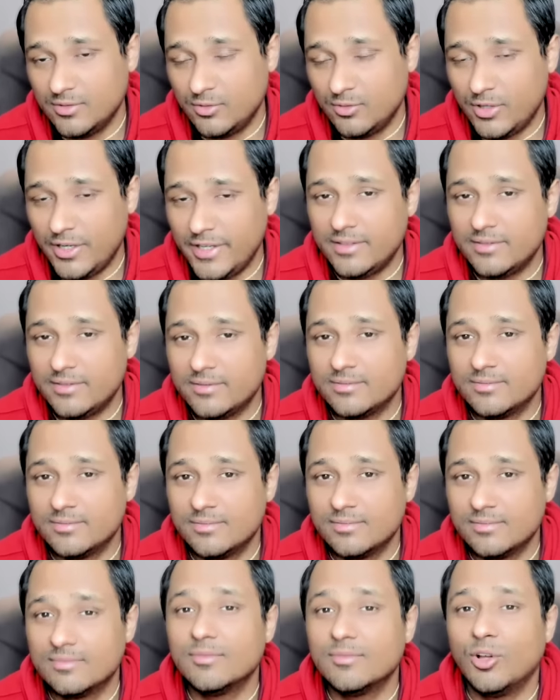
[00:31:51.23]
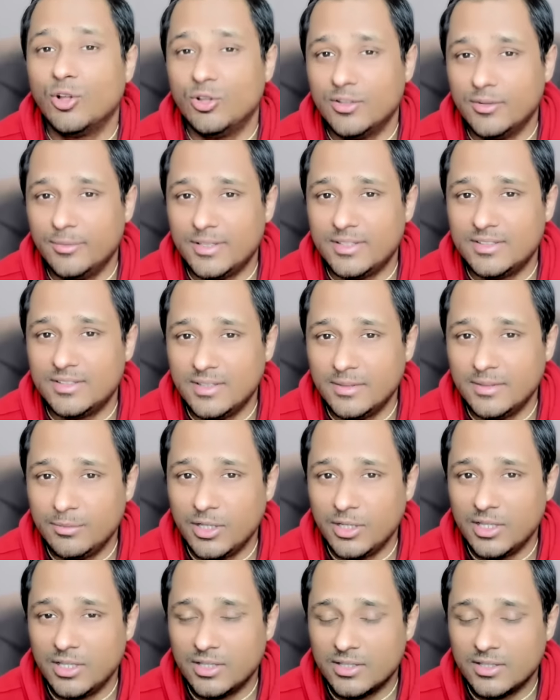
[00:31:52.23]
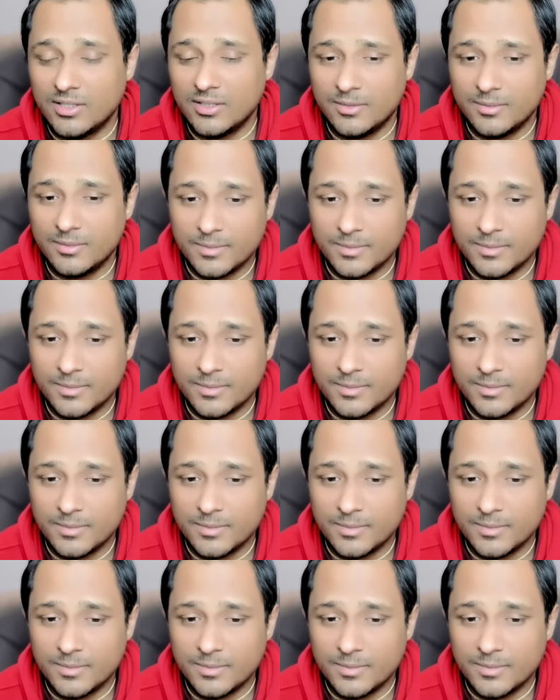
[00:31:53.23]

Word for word: All right. All the best, Libra Lagna.